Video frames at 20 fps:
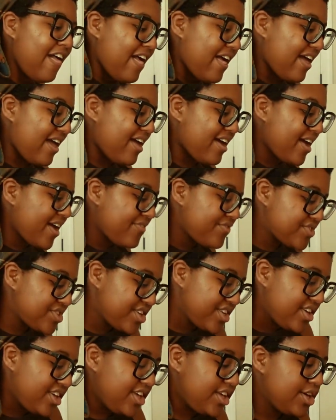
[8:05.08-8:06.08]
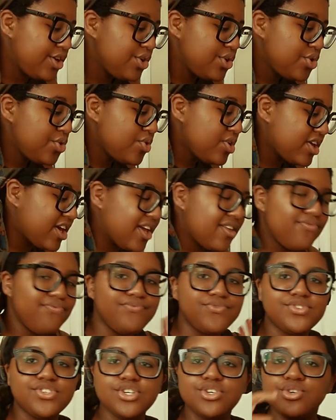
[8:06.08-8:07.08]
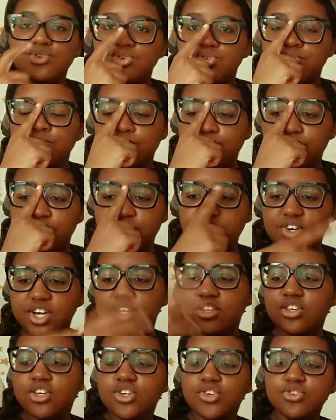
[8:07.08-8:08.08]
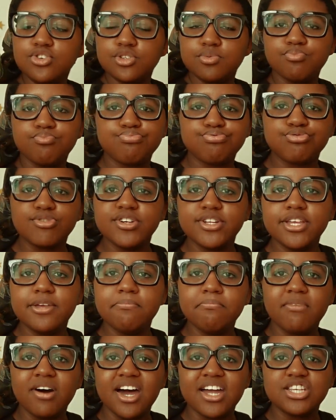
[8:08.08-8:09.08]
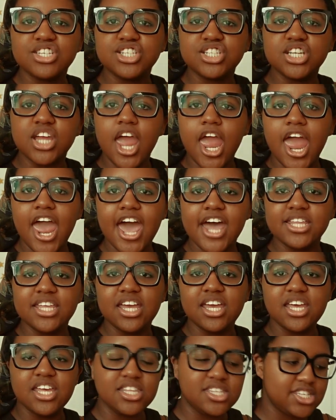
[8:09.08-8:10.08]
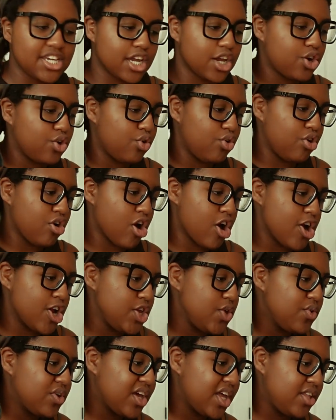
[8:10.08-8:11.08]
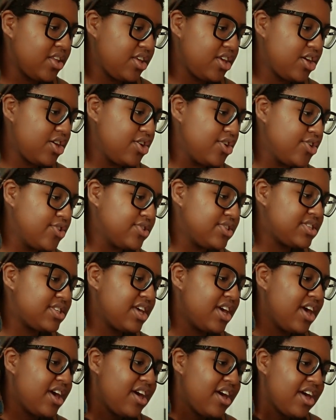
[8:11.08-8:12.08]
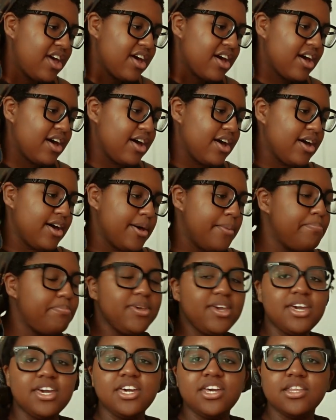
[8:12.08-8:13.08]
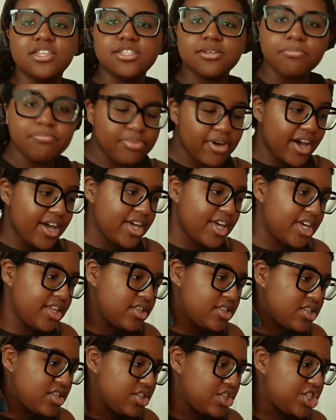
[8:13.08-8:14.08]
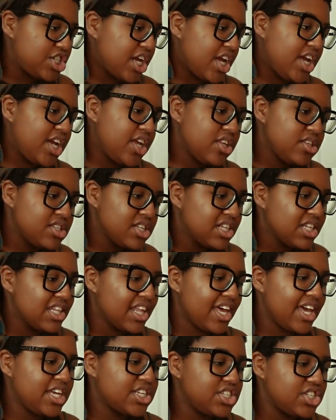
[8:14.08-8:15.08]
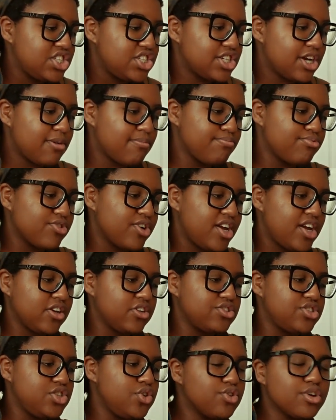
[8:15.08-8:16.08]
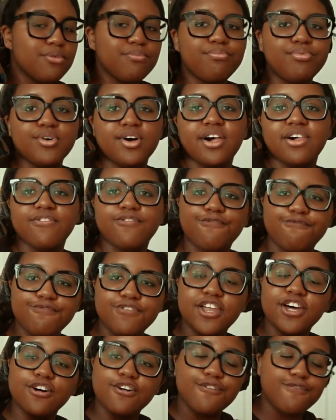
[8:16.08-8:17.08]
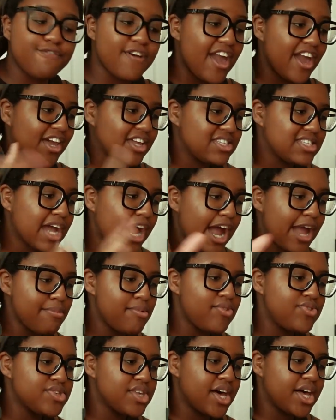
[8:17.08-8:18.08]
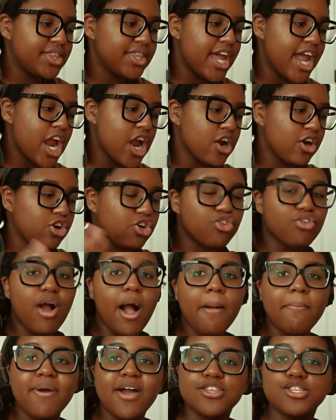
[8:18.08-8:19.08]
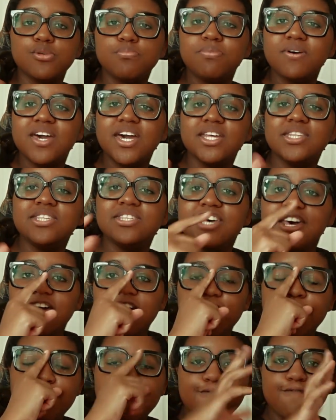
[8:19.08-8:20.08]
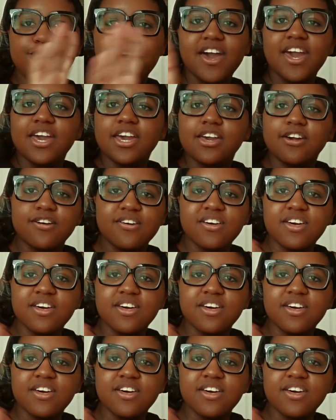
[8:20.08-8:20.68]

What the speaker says: And you can use pretty much any decor. You can use beads, buttons, chains, lace, jump rings. You can put little fake diamonds on there, grommets, pins, fake